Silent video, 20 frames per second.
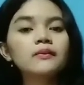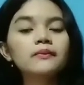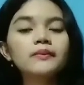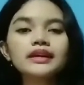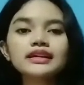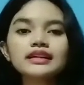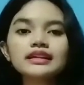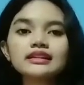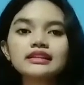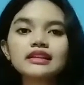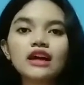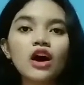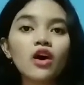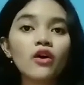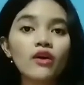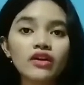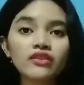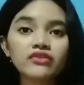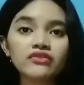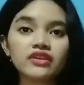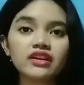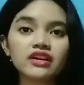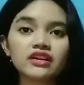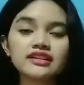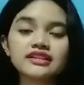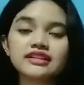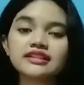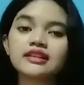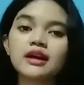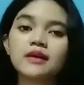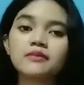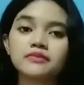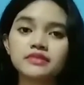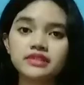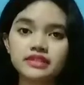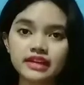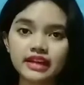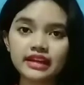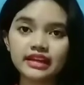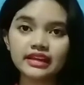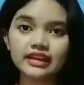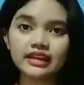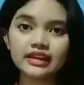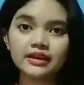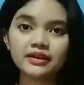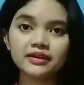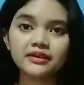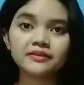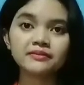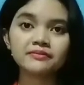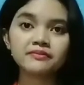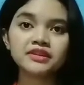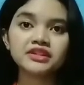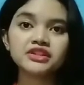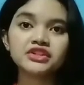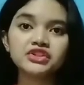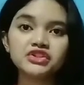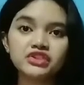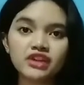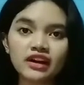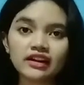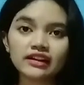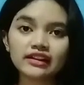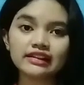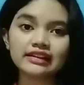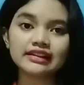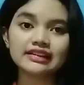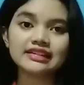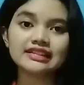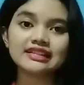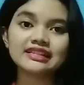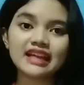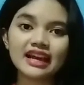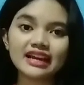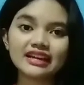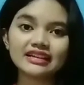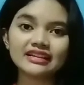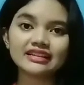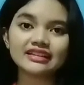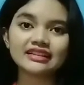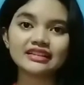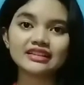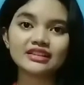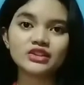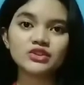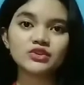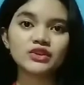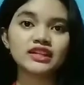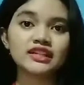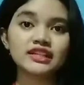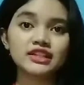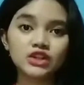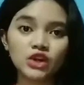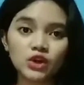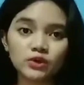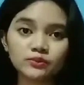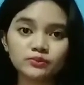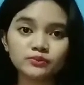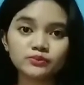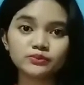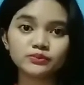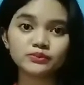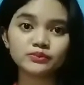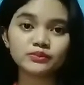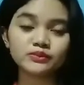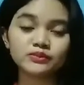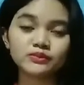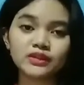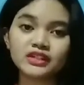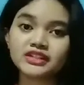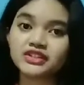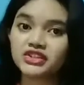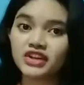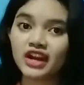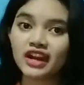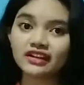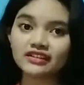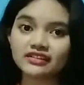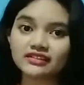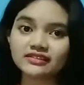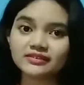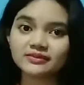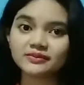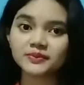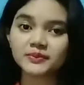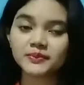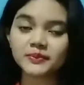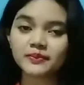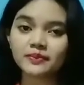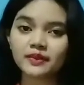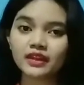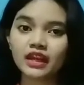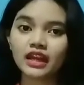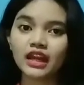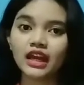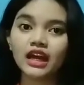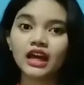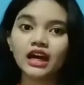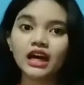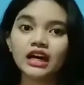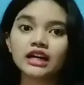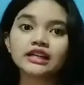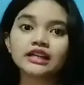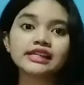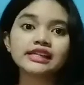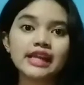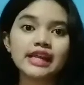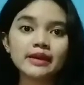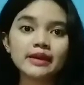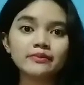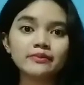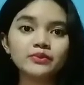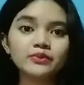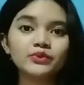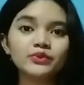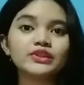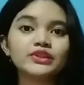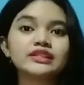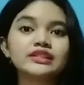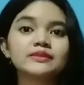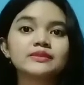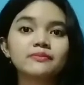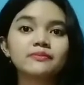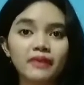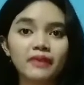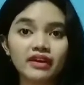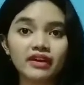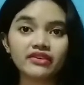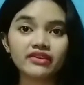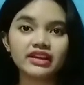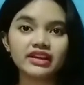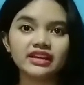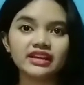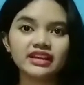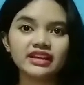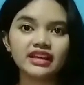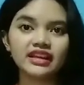But, however, someday, Miss Charlie decided to adopt a child. Her name was Mary.